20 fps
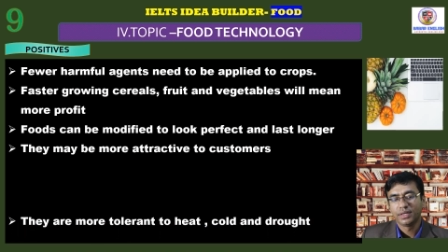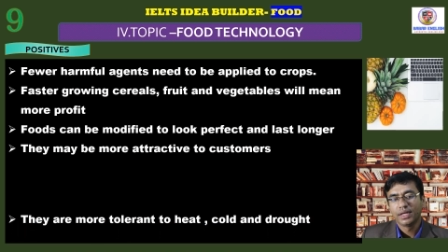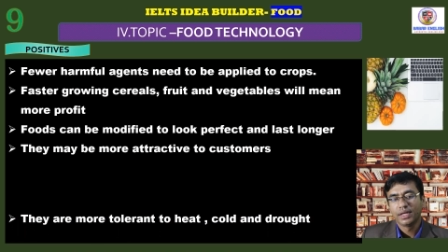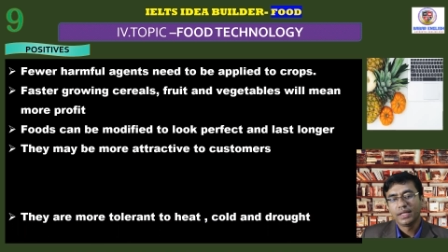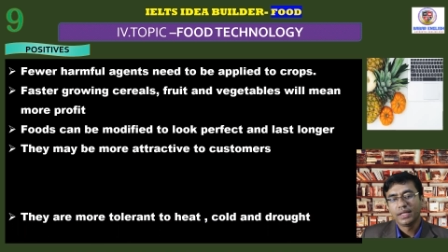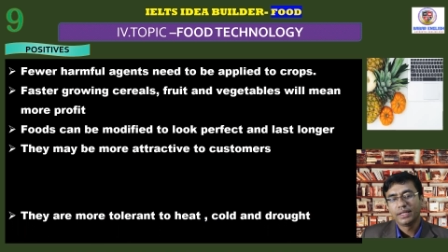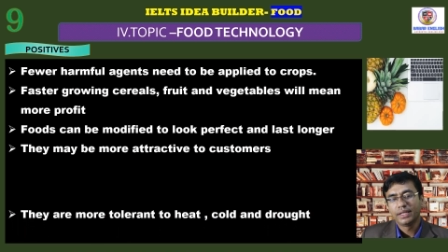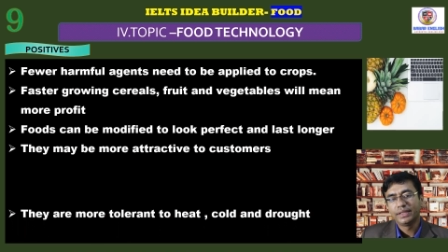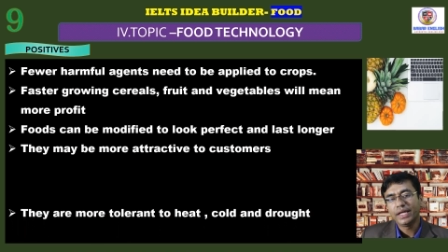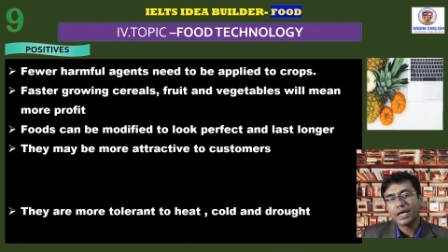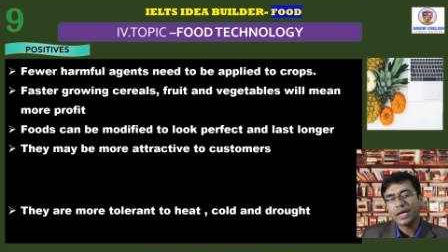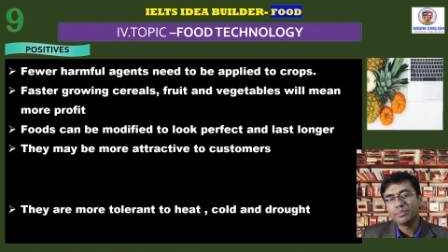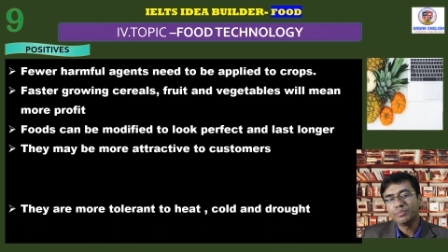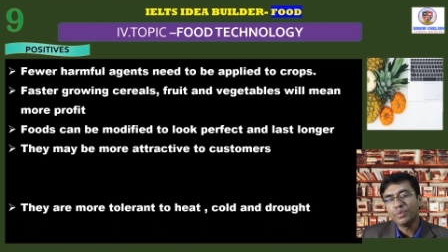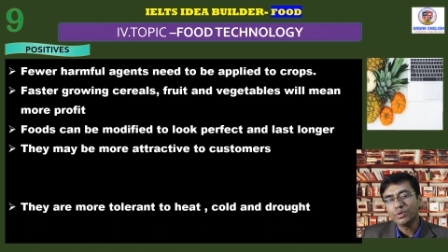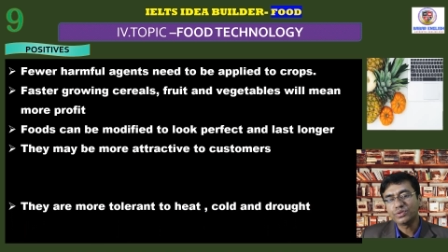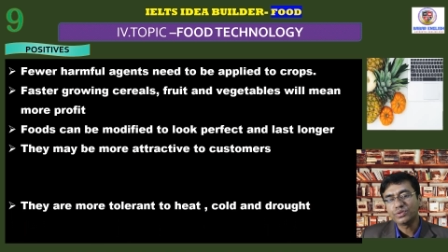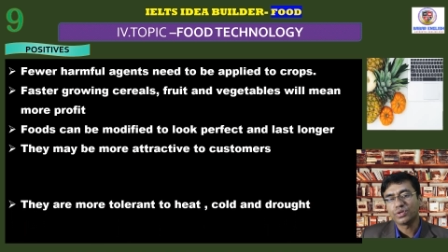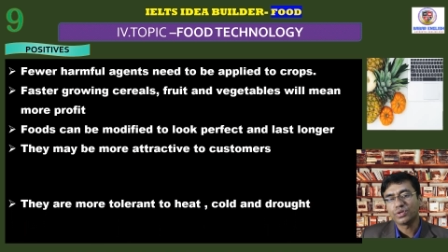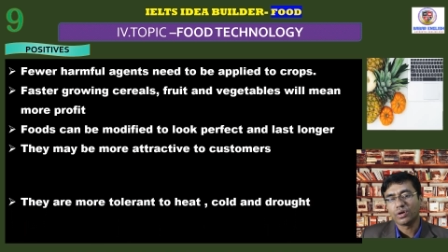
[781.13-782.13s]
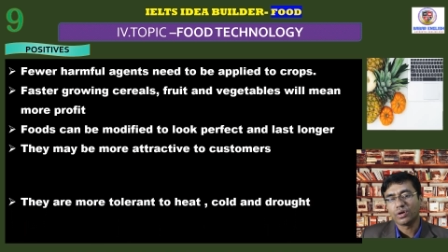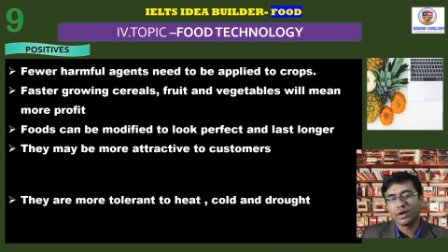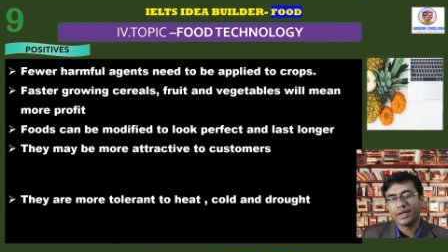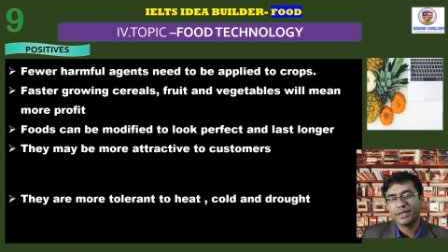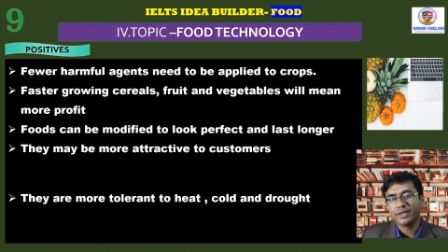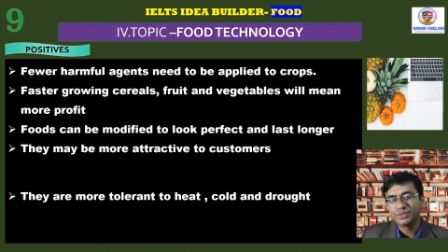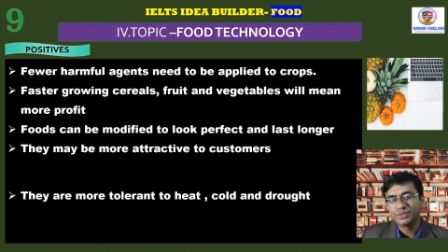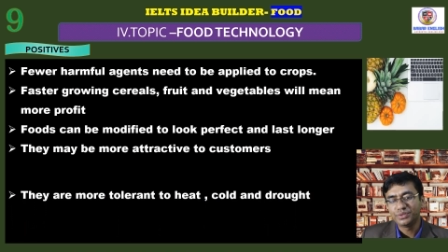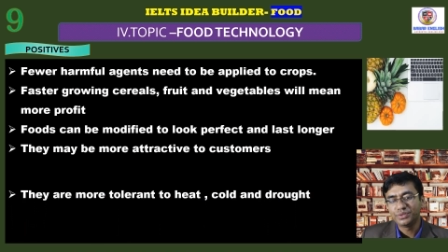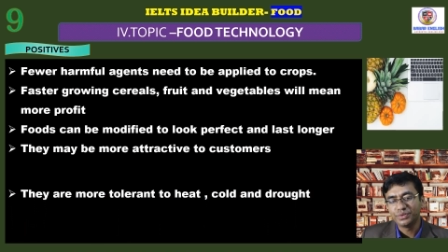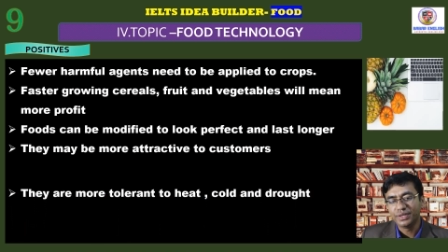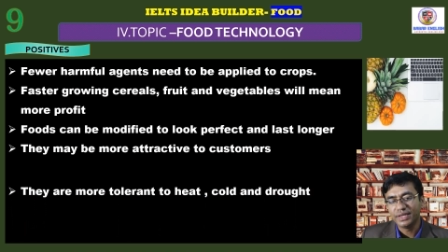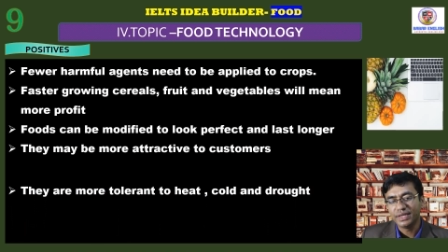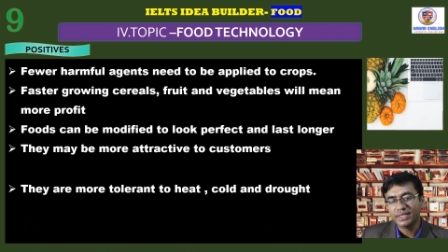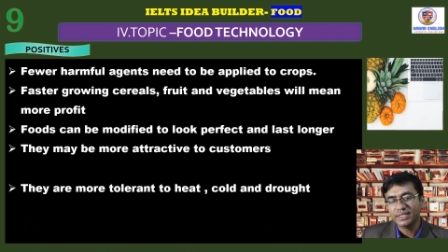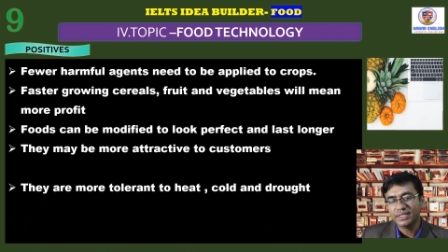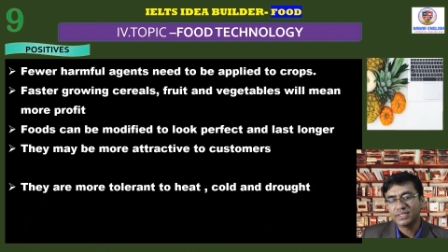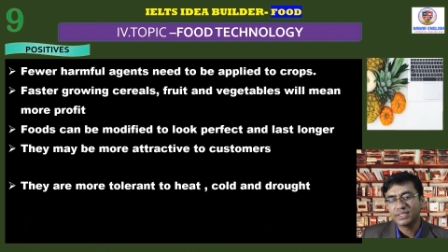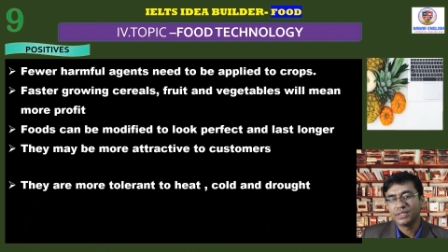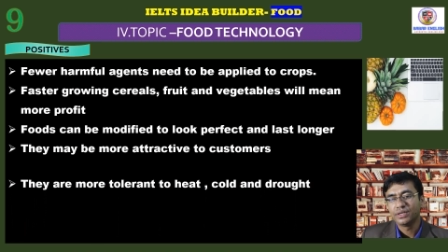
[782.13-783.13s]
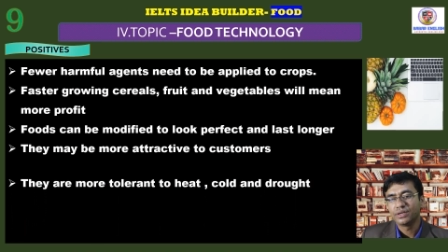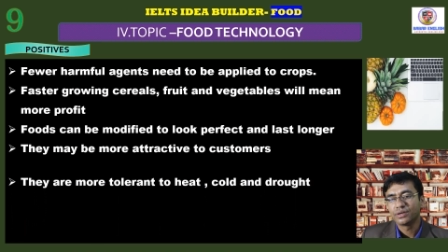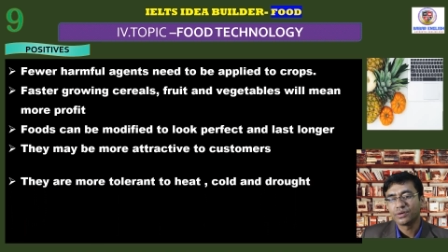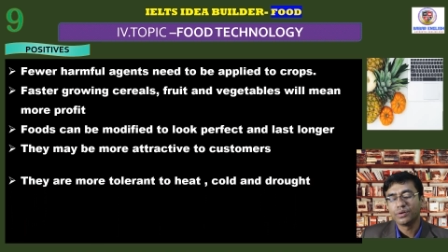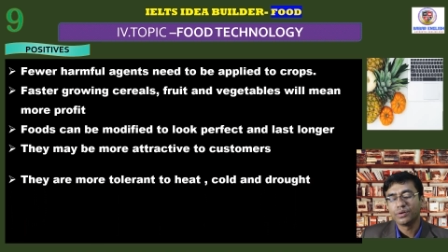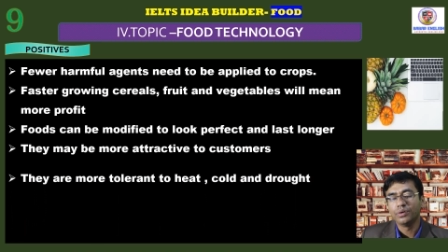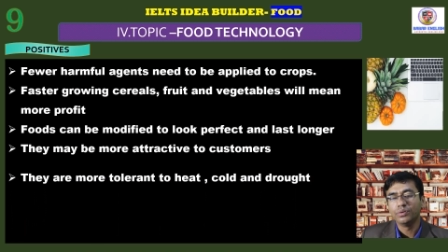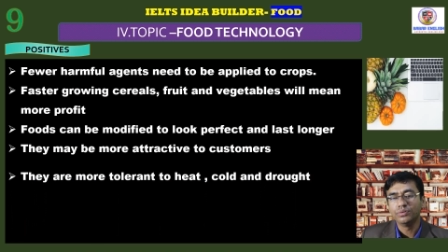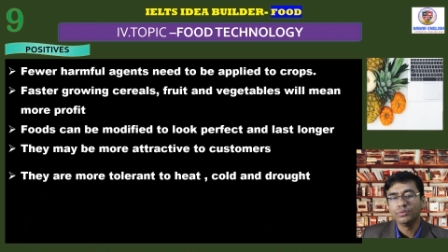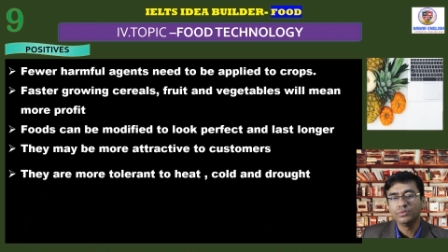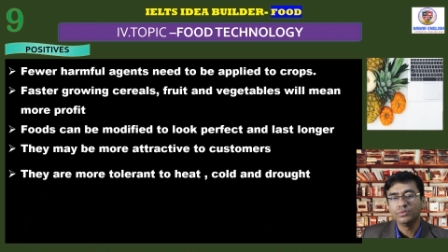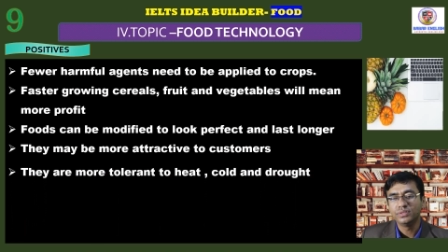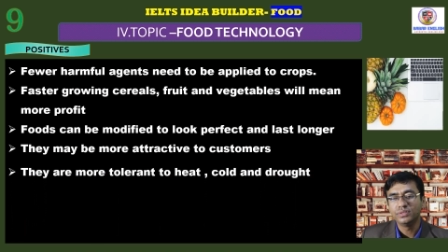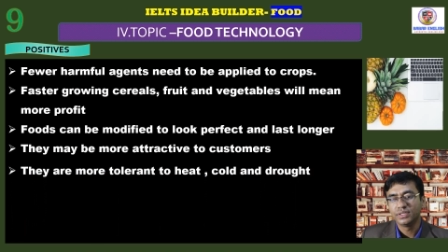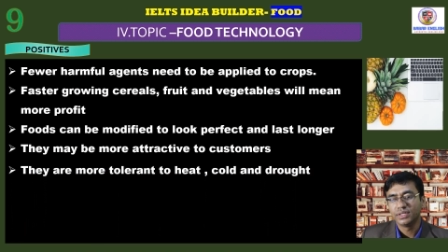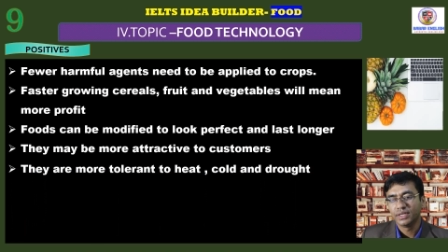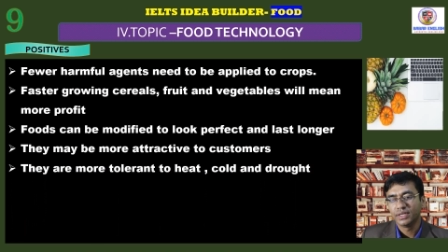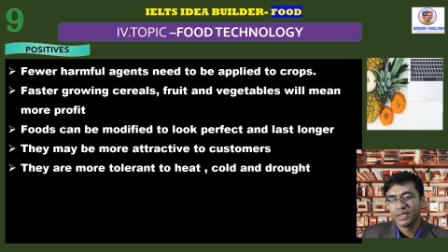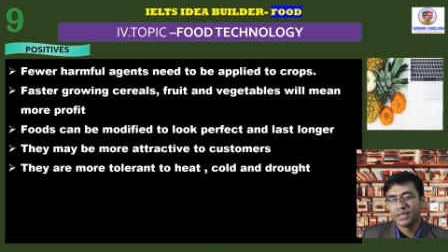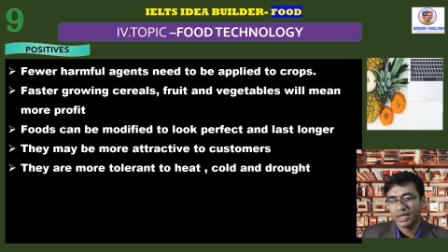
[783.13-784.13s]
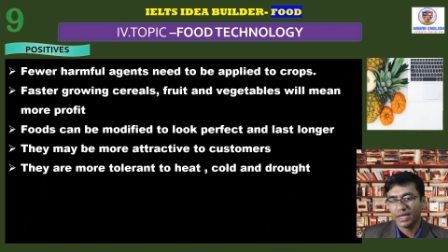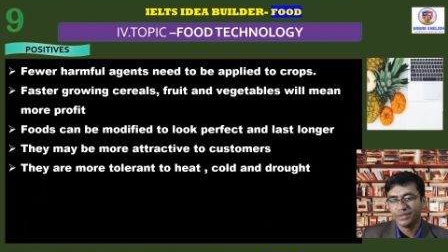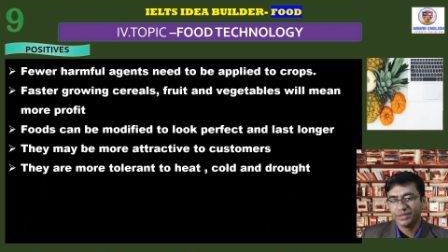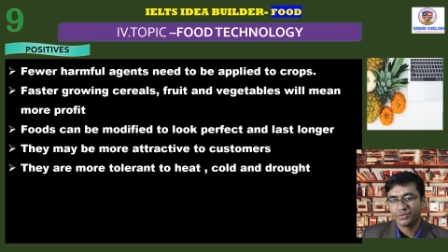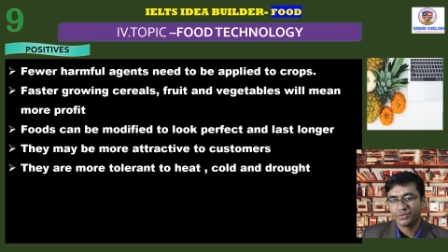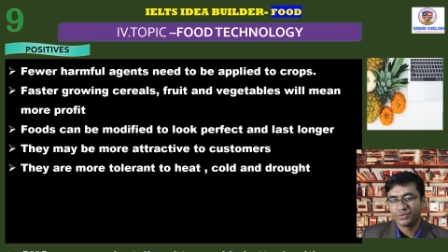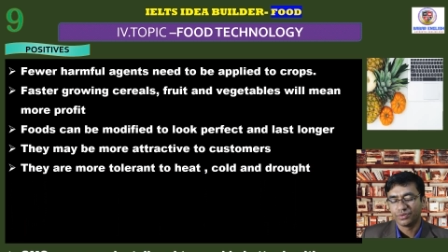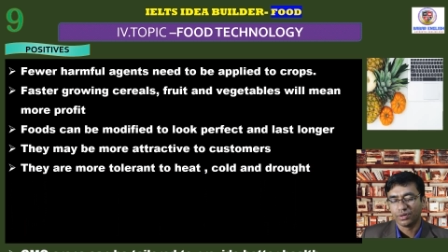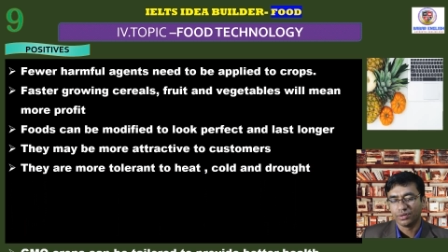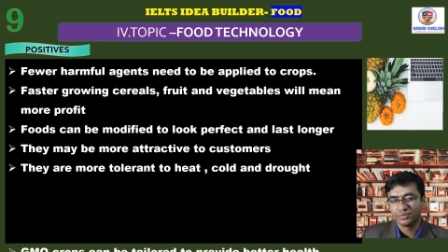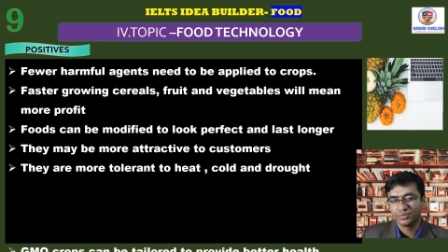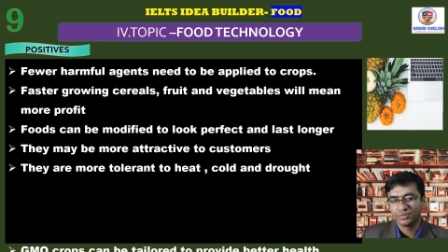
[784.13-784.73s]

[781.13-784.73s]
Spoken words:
They are more tolerant to heat, cold, and drought.